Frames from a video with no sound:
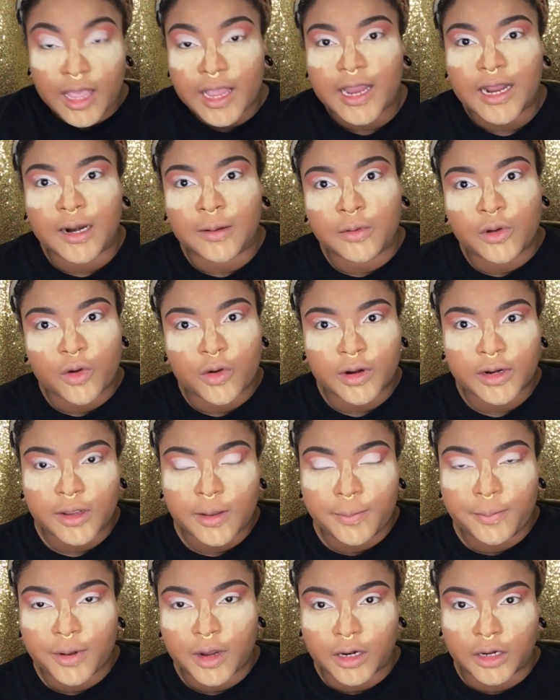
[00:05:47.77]
and I'm
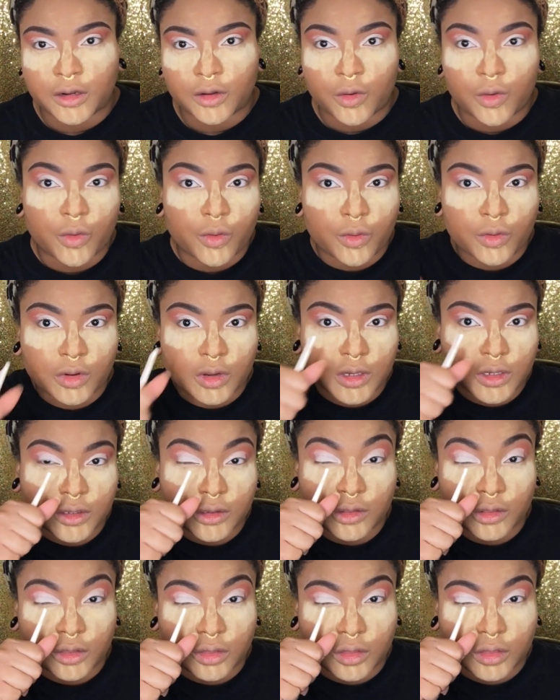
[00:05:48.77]
gonna put it
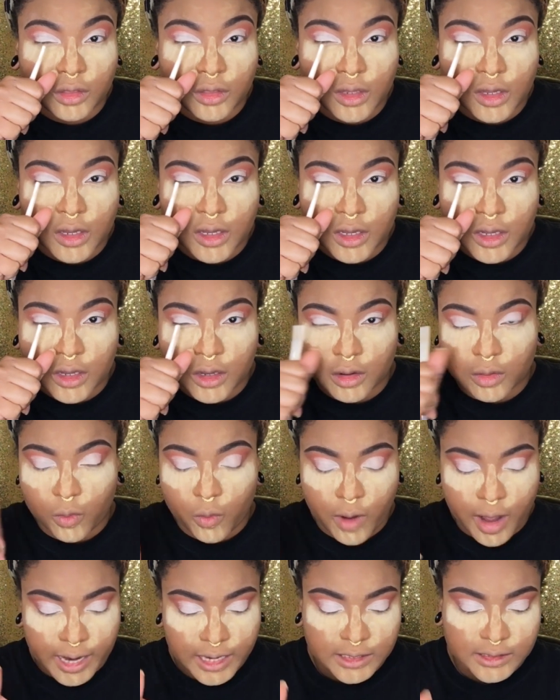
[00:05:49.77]
on the
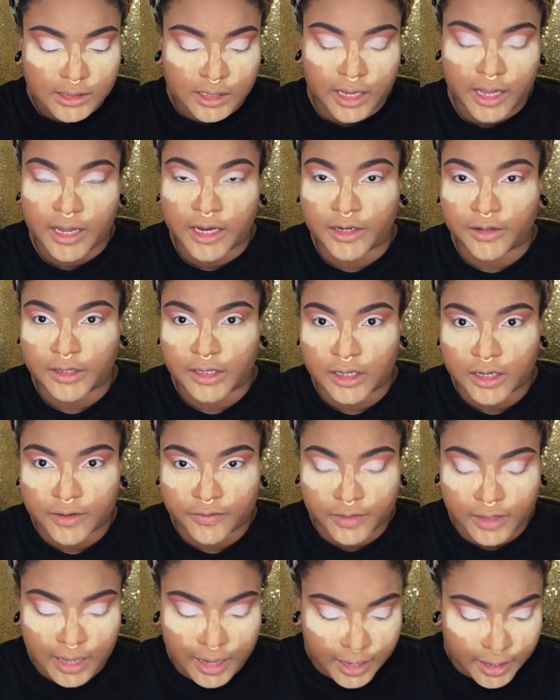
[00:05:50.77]
white area of
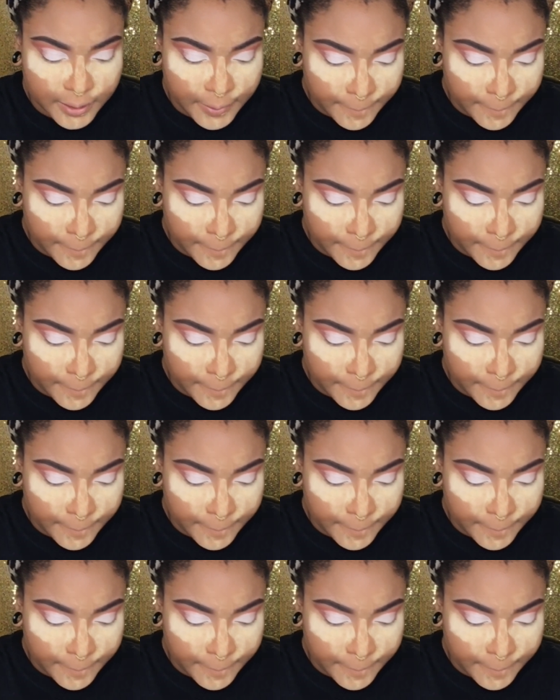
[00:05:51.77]
the eye.